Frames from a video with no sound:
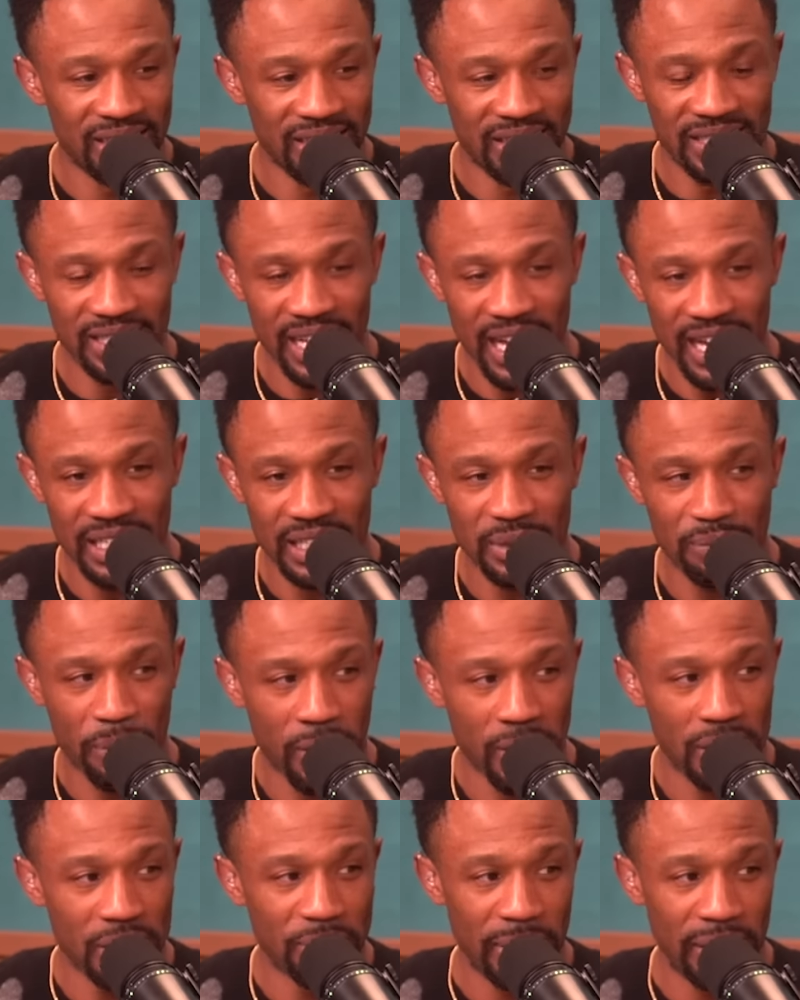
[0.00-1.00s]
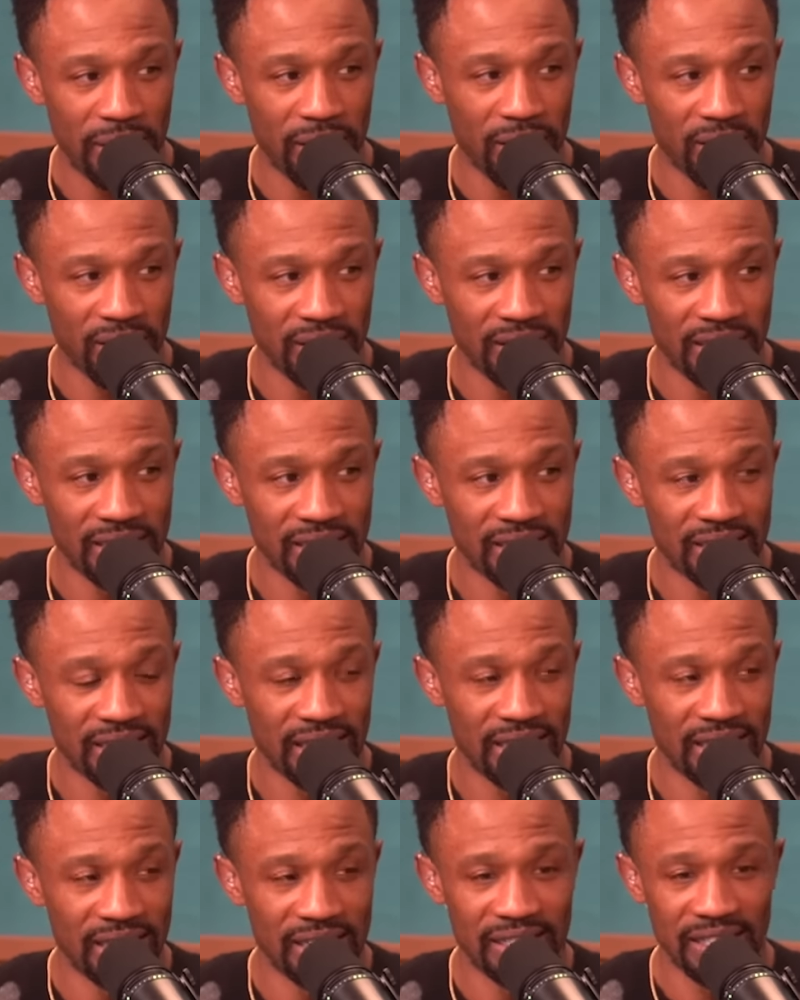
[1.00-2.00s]
The saddest part about all this
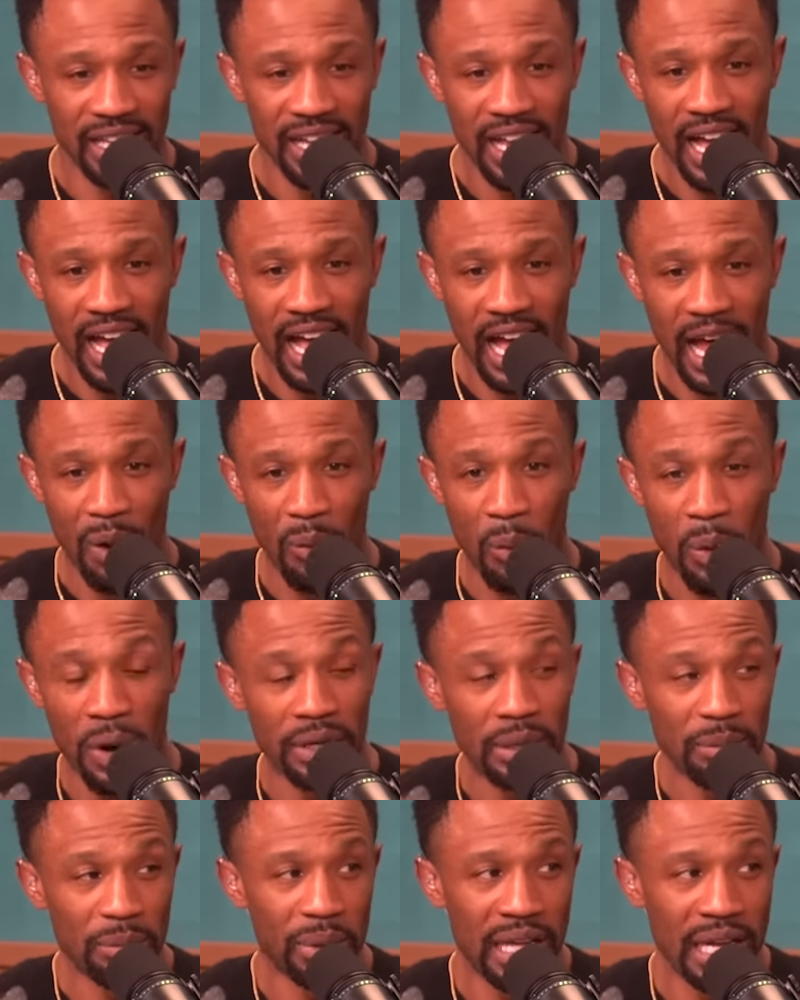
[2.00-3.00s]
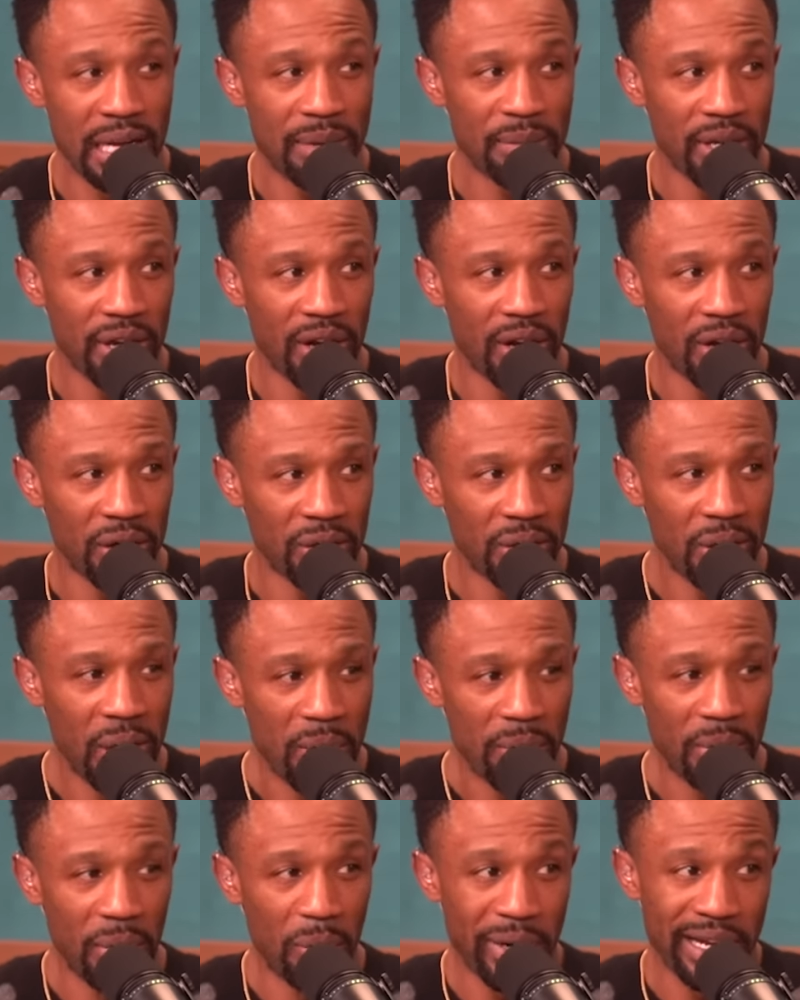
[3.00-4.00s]
is I want to blame y'all,
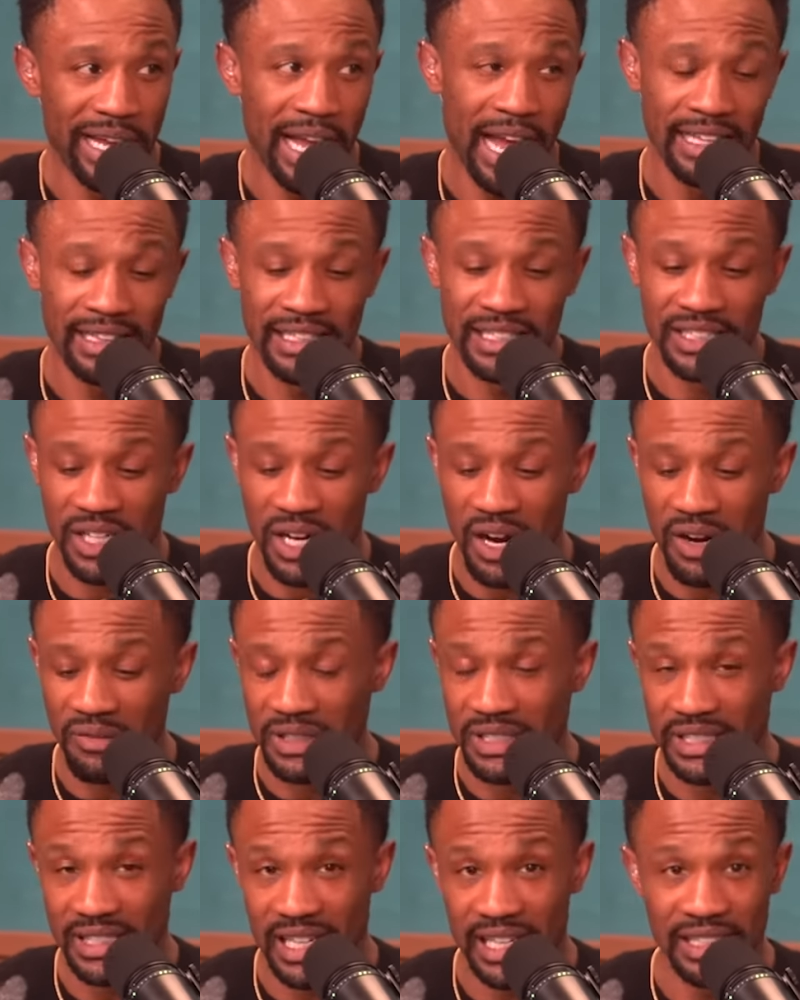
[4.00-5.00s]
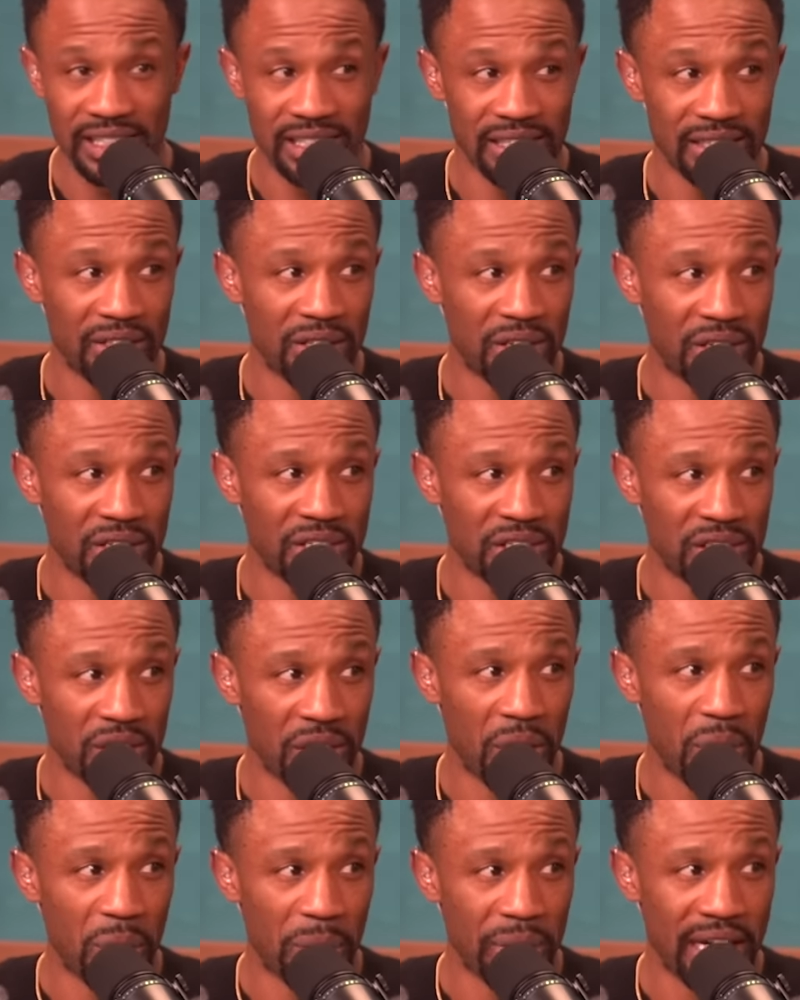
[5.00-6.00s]
but we had this conversation on the
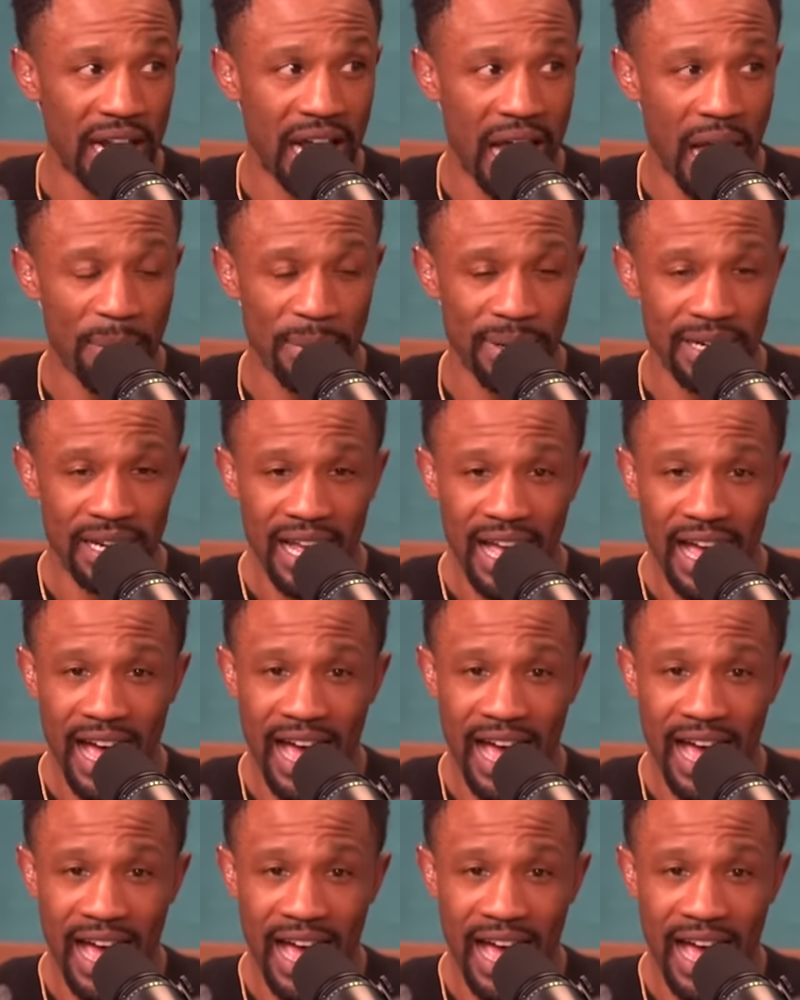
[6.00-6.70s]
show when it happened.